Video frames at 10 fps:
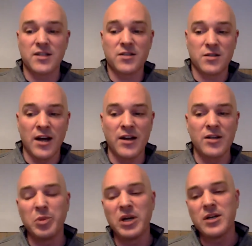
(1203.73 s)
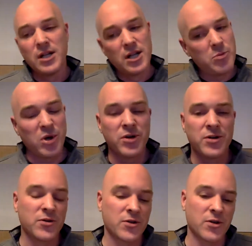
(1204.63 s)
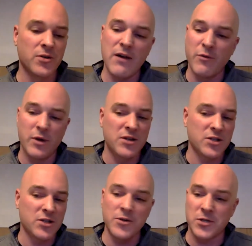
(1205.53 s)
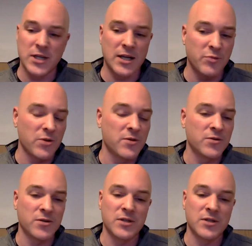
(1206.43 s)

It's aligned, but per user, everybody just understands per user.